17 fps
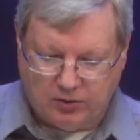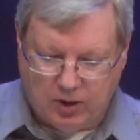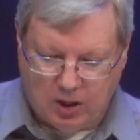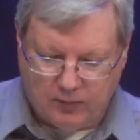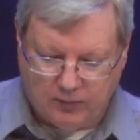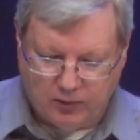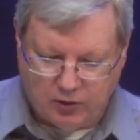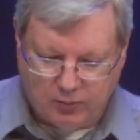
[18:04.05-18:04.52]

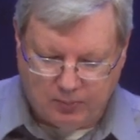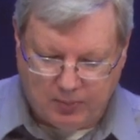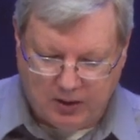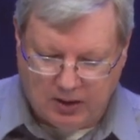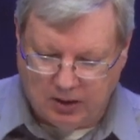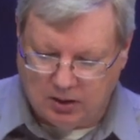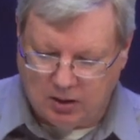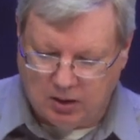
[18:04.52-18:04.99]
conference
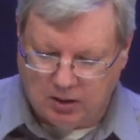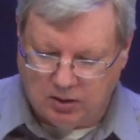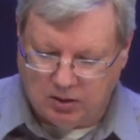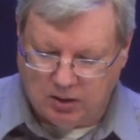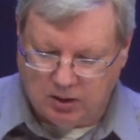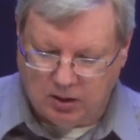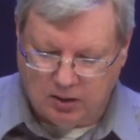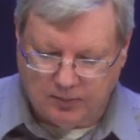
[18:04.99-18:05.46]
back
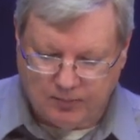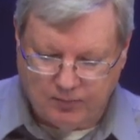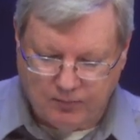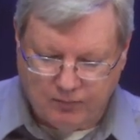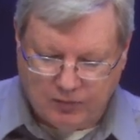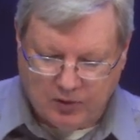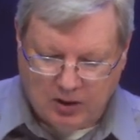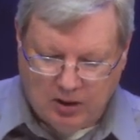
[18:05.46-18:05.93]
on,
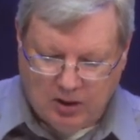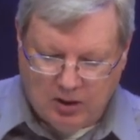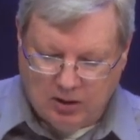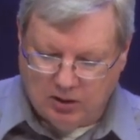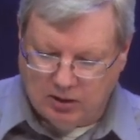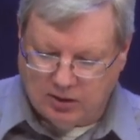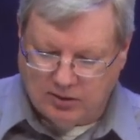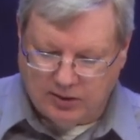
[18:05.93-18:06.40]

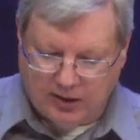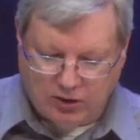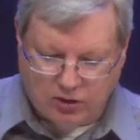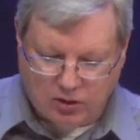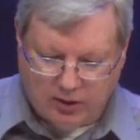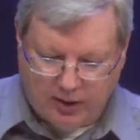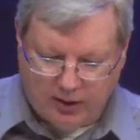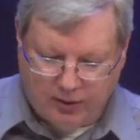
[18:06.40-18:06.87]
looks
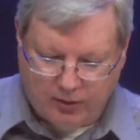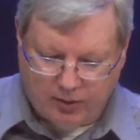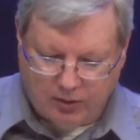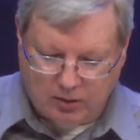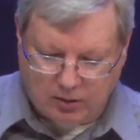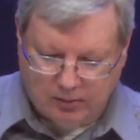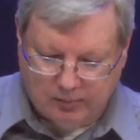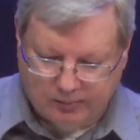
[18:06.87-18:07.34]
like July
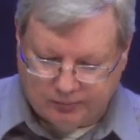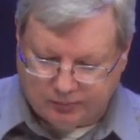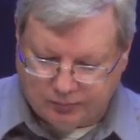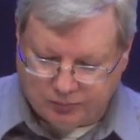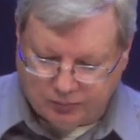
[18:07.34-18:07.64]
3rd.